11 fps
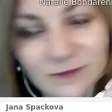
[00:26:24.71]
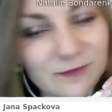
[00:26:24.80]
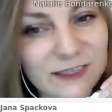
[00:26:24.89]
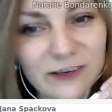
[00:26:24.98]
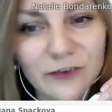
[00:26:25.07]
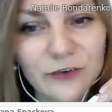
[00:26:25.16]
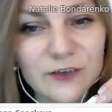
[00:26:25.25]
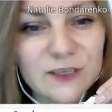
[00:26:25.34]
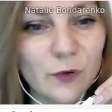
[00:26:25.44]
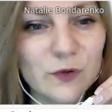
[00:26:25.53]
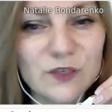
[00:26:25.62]
here
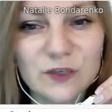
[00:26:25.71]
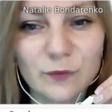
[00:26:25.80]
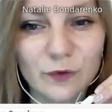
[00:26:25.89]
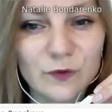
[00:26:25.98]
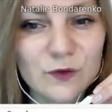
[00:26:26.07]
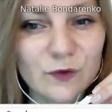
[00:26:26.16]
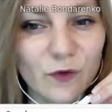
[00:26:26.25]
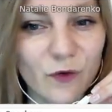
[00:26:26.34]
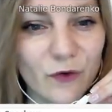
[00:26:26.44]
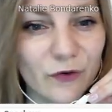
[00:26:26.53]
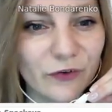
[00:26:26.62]
is possible to
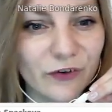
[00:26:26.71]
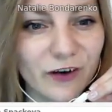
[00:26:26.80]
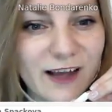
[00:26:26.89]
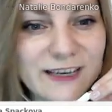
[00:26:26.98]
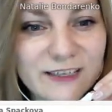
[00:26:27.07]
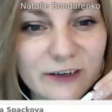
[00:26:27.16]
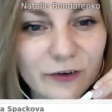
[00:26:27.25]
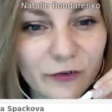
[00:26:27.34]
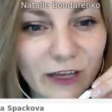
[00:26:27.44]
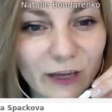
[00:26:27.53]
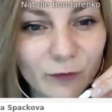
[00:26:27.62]
order ice
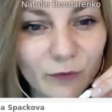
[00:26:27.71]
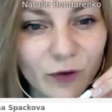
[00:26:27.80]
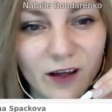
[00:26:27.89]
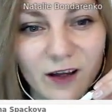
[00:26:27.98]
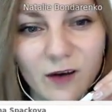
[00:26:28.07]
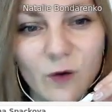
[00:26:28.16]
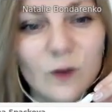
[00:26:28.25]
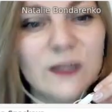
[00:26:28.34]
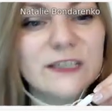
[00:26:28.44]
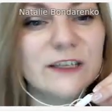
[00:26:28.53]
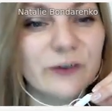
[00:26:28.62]
cream. All
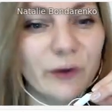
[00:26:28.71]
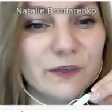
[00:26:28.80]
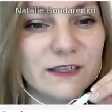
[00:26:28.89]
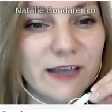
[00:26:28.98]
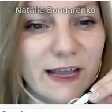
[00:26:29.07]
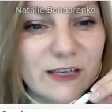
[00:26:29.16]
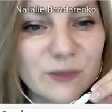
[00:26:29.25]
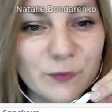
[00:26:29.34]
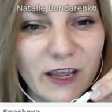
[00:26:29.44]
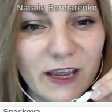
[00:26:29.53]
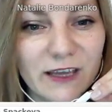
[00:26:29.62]
ice cream is
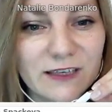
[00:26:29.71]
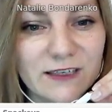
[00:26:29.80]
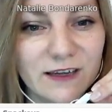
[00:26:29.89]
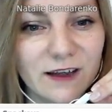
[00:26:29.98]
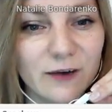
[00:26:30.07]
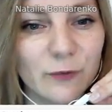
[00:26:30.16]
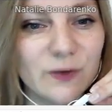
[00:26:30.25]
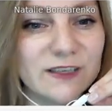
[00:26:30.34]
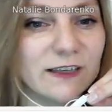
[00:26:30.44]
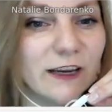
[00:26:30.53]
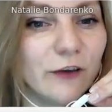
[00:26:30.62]
handmade
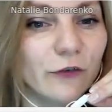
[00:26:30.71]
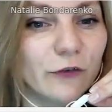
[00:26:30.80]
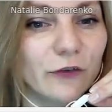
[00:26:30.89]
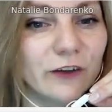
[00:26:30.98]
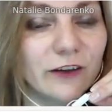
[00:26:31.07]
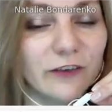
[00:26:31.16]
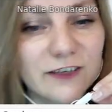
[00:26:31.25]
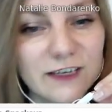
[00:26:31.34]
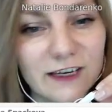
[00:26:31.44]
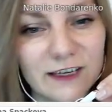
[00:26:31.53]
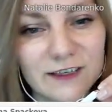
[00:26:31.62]
with natural
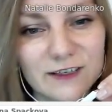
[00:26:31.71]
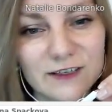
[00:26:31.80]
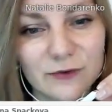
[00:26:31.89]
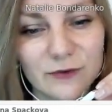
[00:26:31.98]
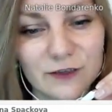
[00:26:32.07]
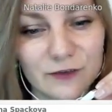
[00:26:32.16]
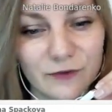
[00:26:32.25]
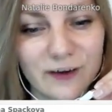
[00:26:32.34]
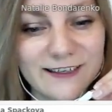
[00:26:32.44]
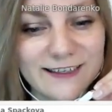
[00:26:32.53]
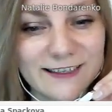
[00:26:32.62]
ingredients, so it's
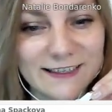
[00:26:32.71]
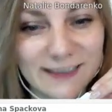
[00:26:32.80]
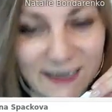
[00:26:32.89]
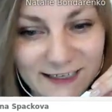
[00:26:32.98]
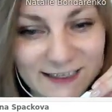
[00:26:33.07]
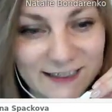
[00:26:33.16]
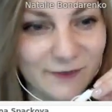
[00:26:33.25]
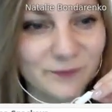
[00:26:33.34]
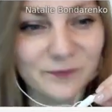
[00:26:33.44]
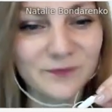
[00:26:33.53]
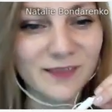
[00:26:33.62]
really tasty
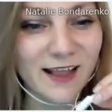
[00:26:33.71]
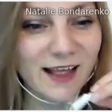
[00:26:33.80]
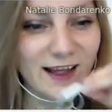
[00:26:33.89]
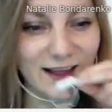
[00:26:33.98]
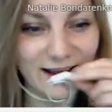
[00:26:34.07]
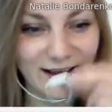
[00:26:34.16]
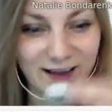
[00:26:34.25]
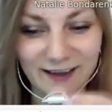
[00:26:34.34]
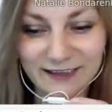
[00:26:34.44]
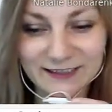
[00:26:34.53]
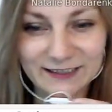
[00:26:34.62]

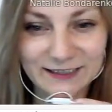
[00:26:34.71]
and